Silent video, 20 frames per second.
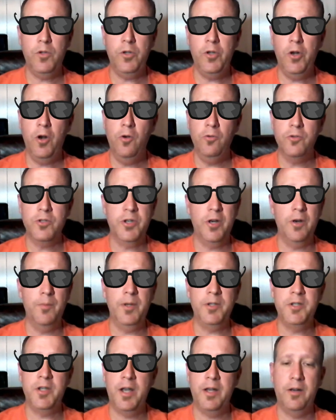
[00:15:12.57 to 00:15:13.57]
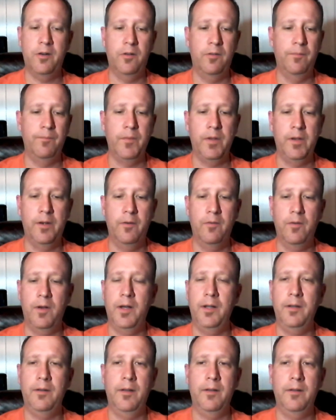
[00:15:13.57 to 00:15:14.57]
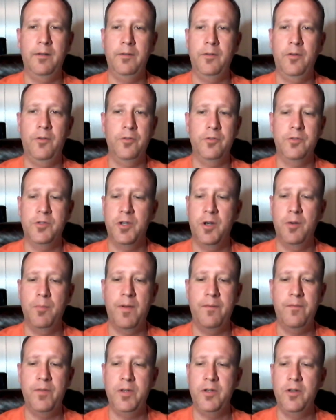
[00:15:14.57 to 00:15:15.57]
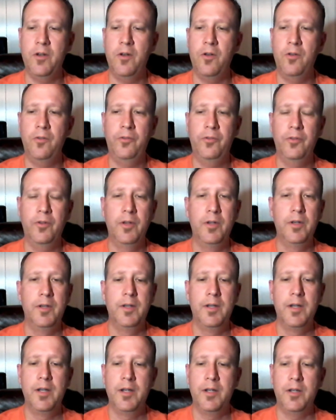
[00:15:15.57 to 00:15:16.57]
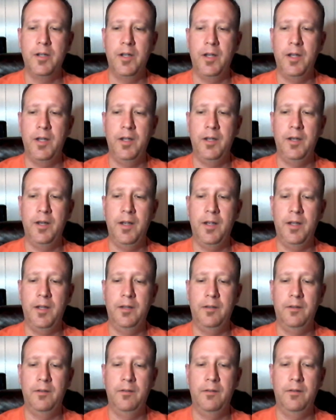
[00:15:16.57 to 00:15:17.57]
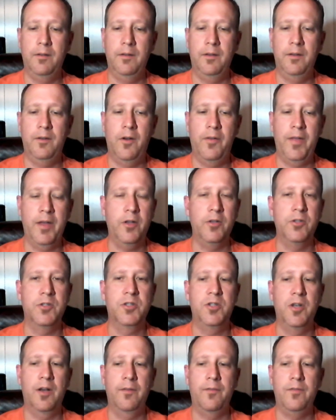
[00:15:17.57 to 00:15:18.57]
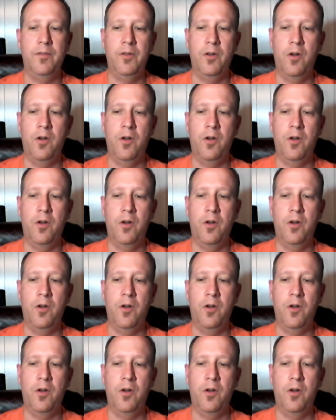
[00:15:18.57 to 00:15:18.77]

you know, share my channel. You know, share my videos and all that good stuff.